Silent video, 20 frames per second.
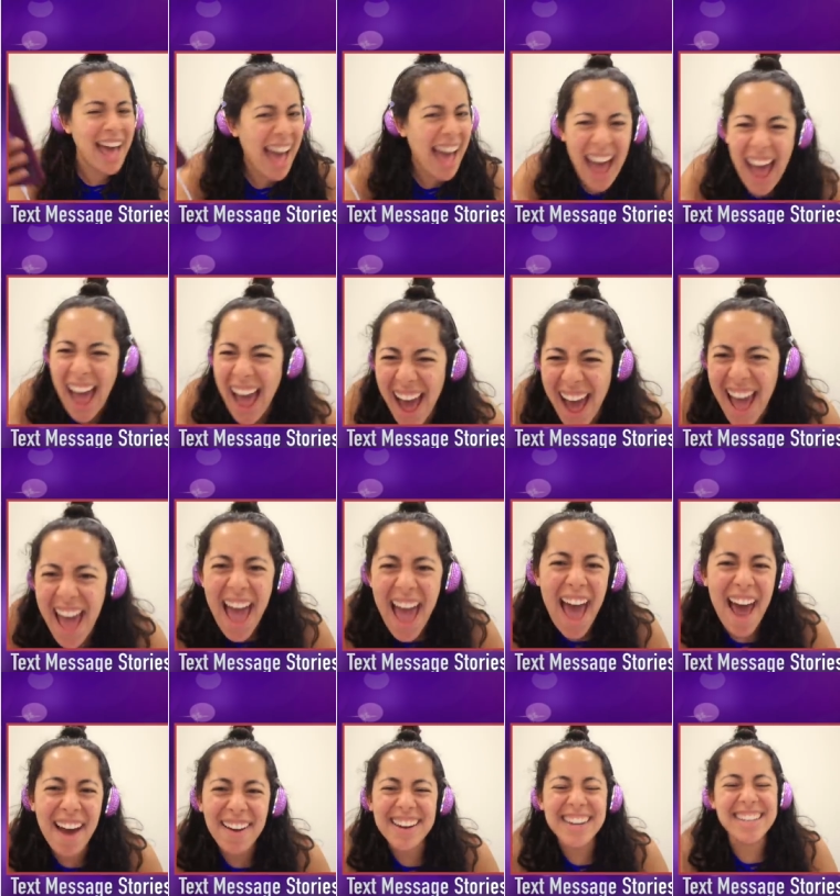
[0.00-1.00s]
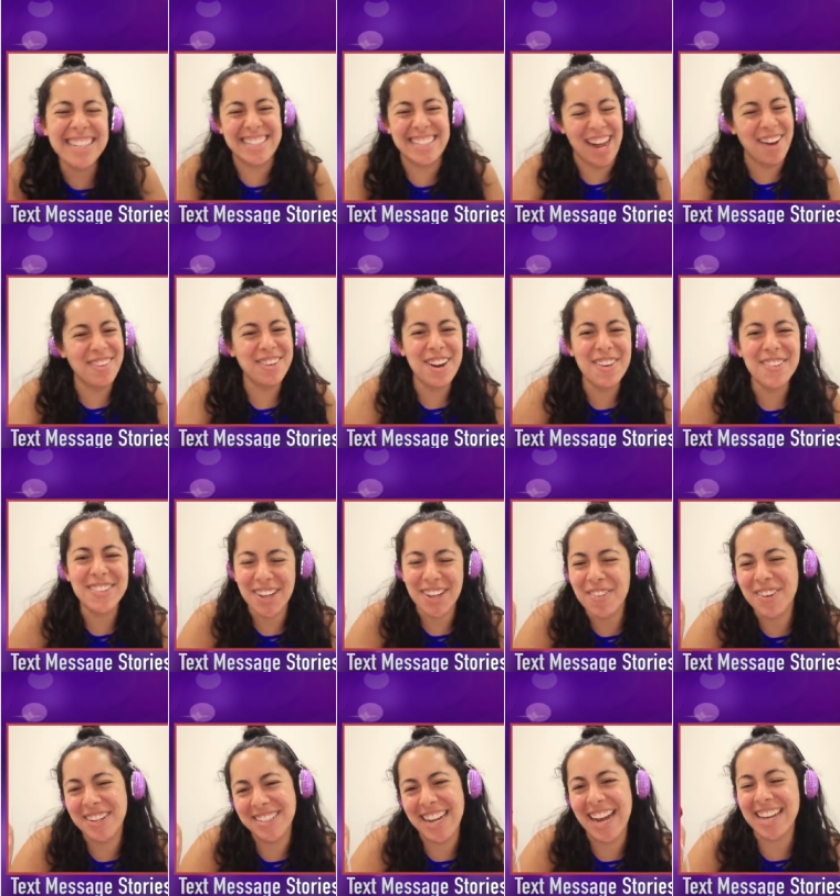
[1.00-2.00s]
How can you sound nervous
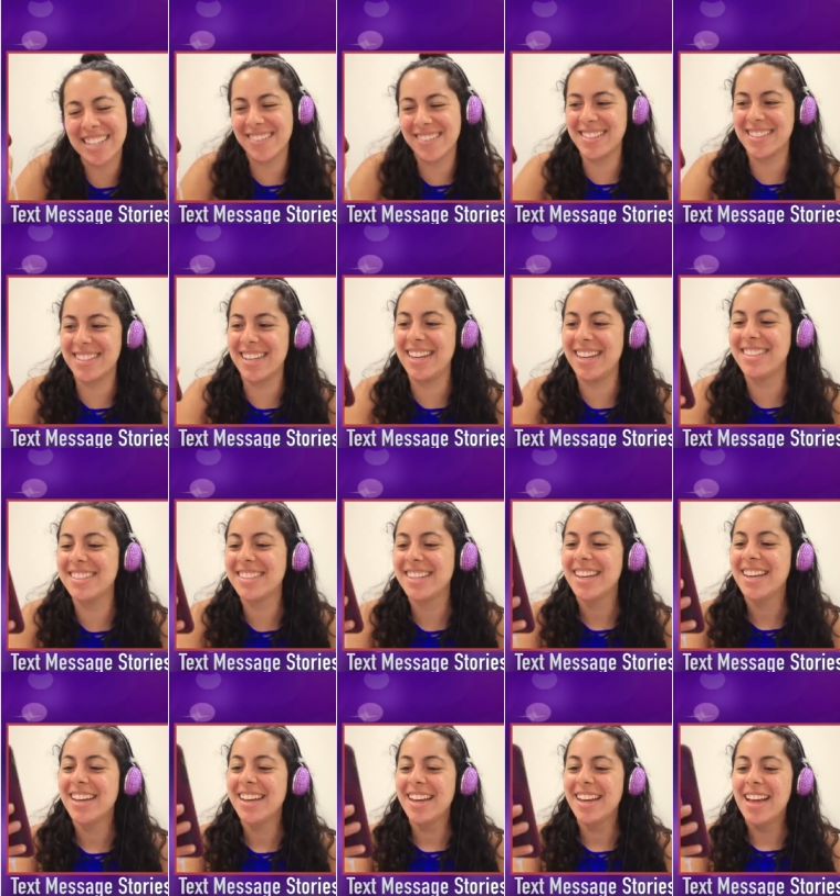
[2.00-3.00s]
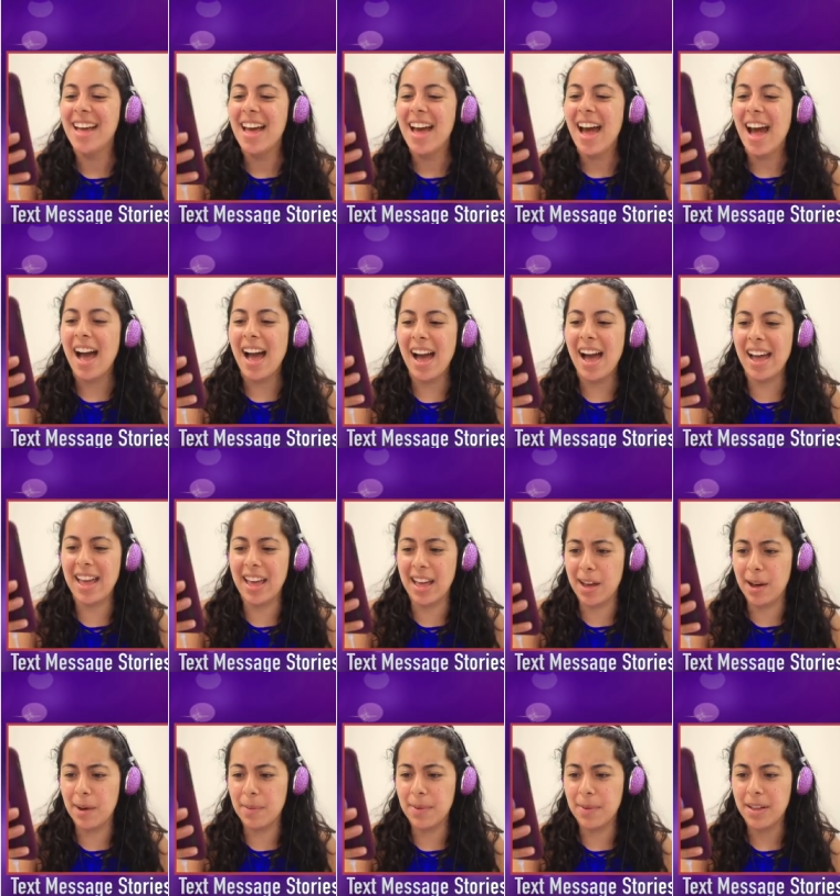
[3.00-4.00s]
over text message? I
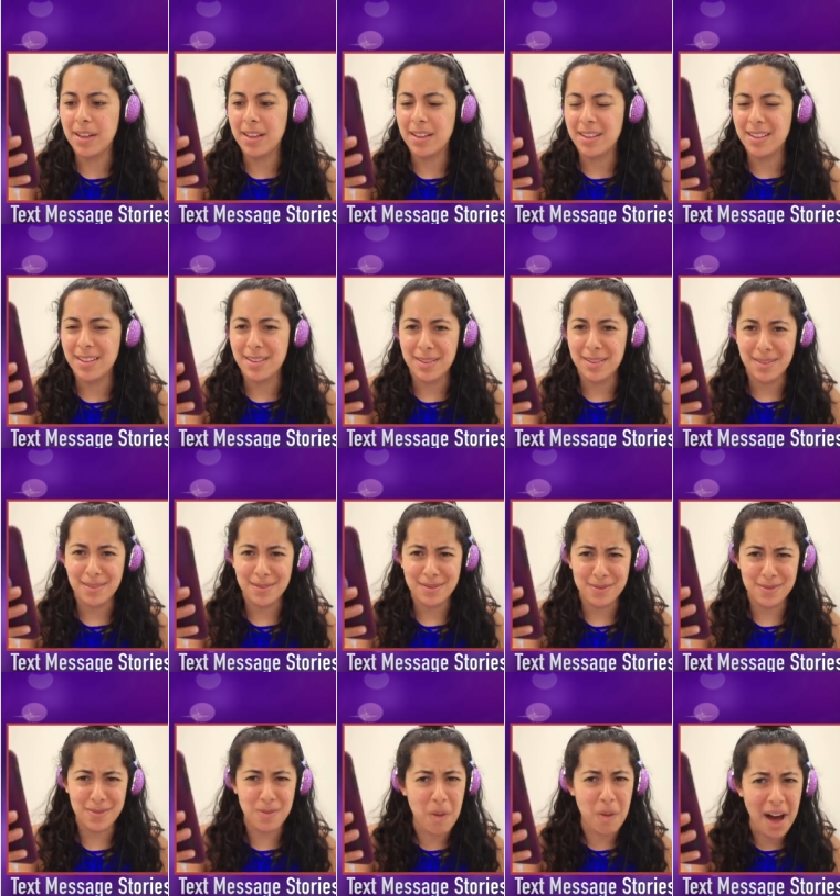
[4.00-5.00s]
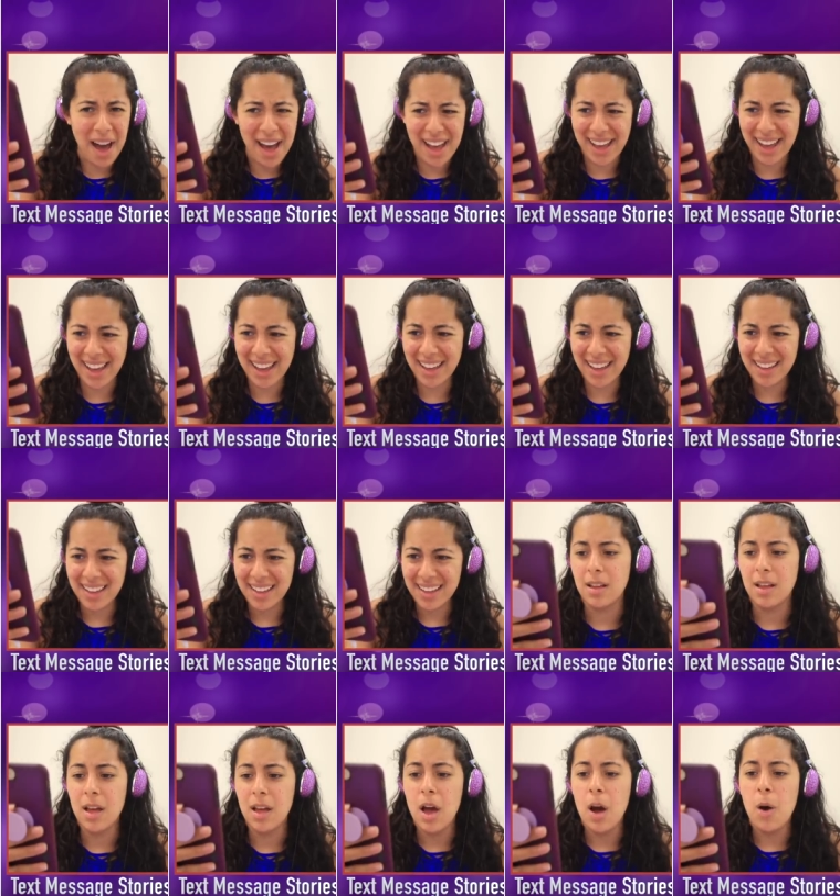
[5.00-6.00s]
am. Why?
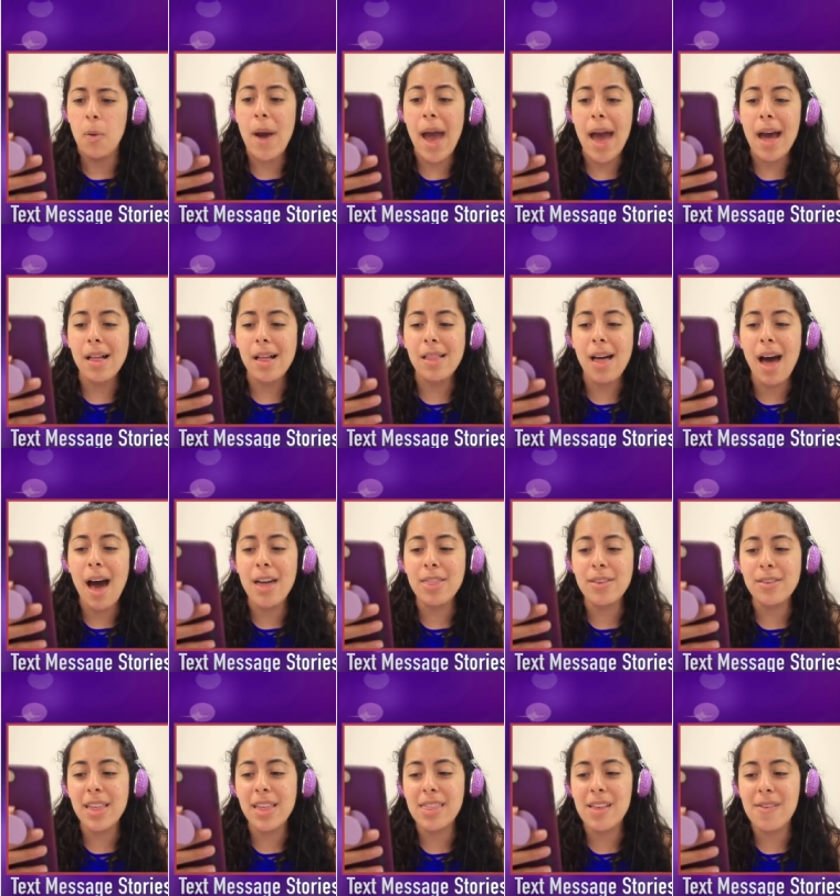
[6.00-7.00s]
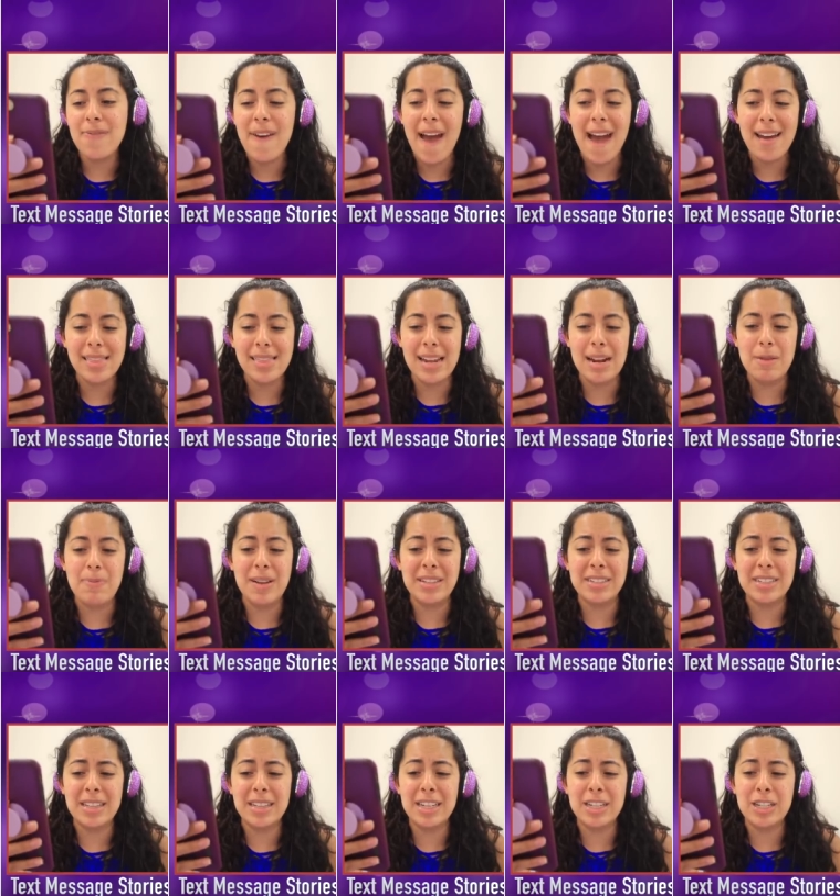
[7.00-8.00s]
Well, other than the fact that I'm
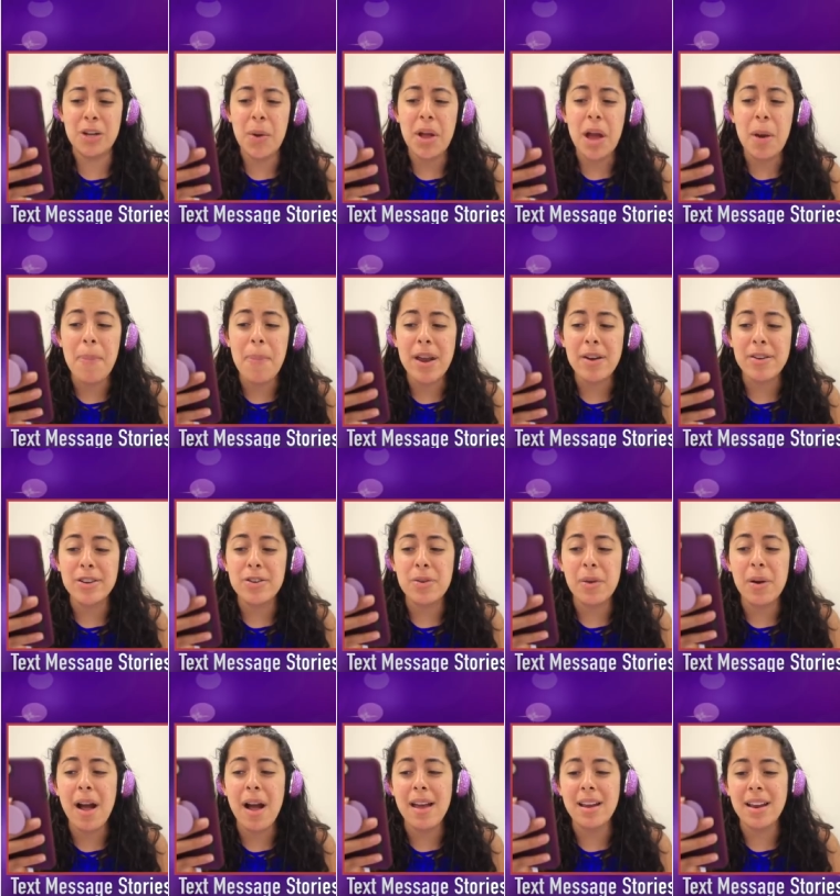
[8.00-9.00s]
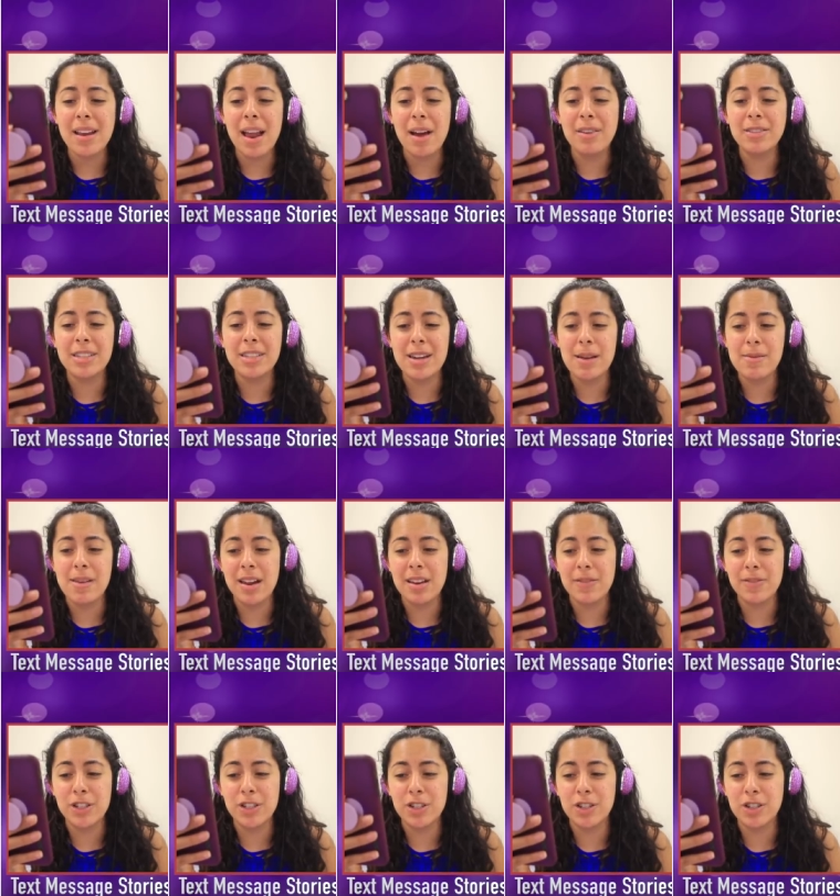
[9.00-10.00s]
basically showing up at her door unannounced and I'm not
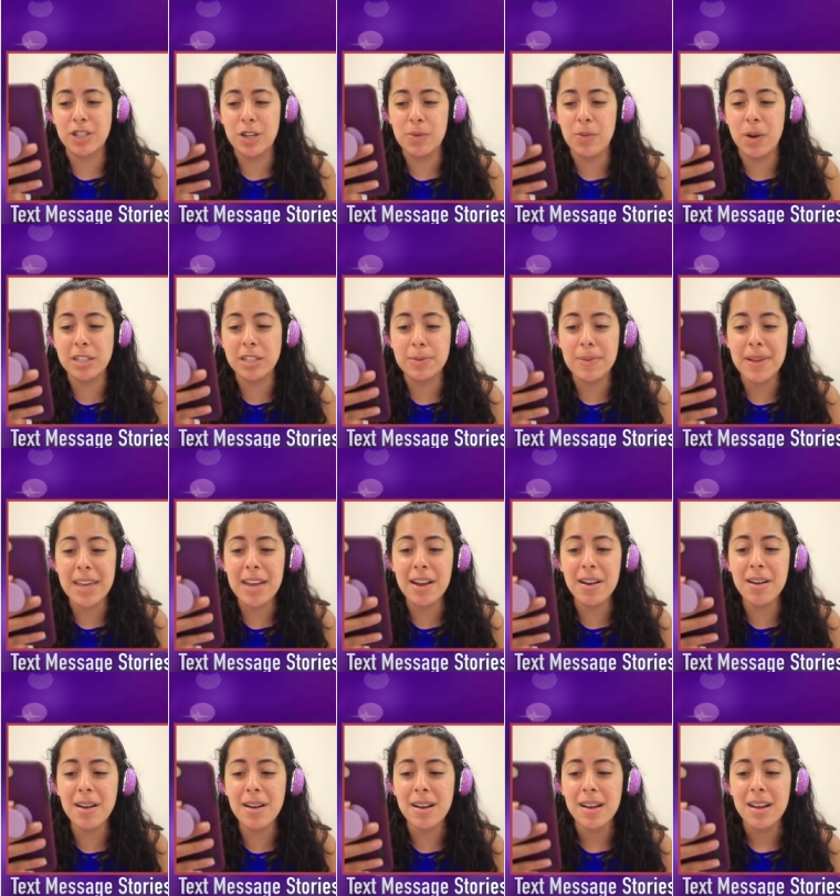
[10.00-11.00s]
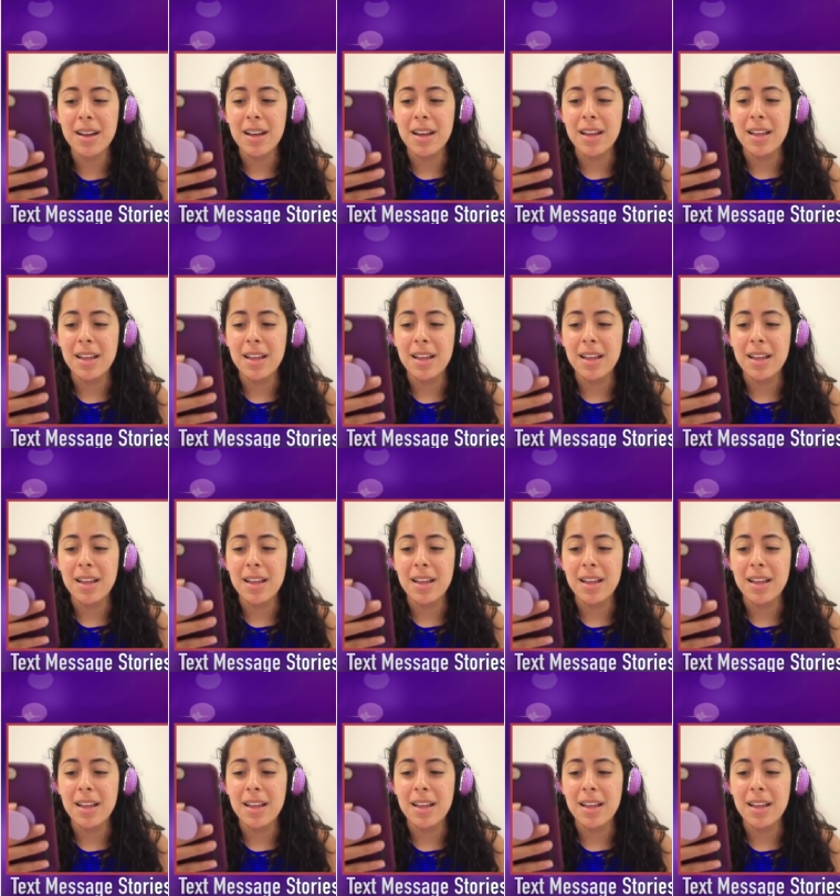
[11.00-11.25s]
even sure she wants me here,